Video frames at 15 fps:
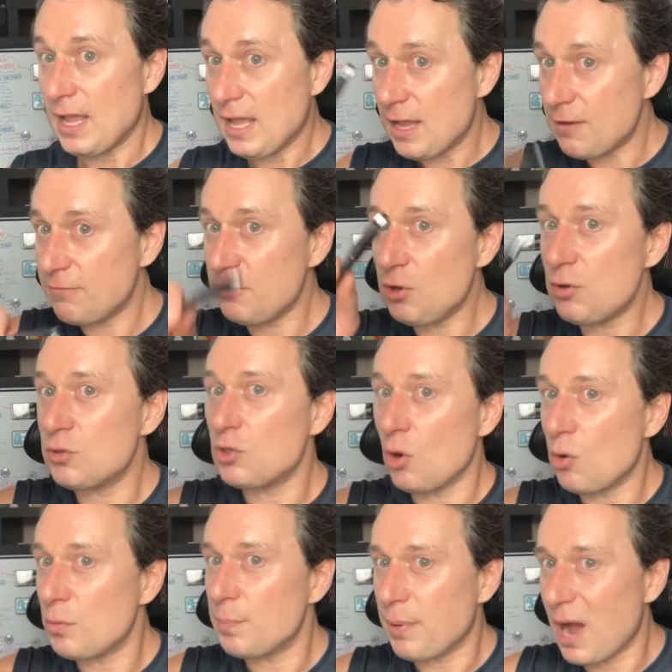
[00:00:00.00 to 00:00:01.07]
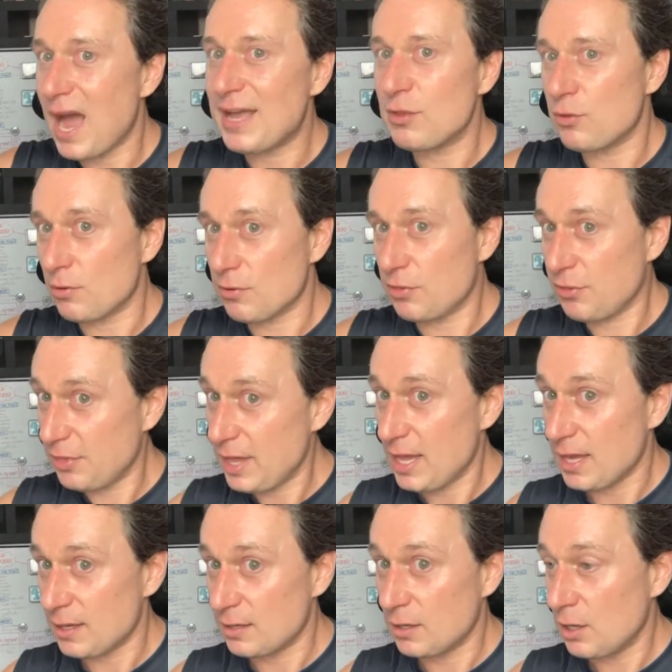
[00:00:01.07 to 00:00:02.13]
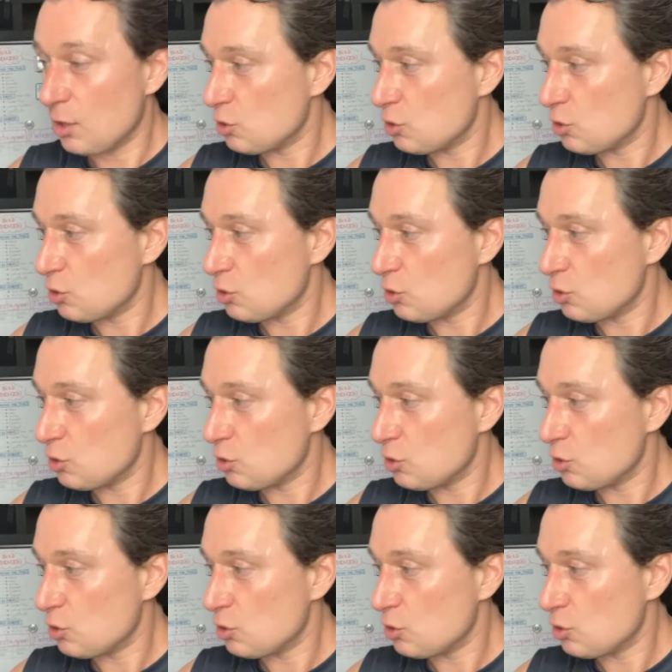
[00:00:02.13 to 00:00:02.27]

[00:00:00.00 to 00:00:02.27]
If you don't buy their thing,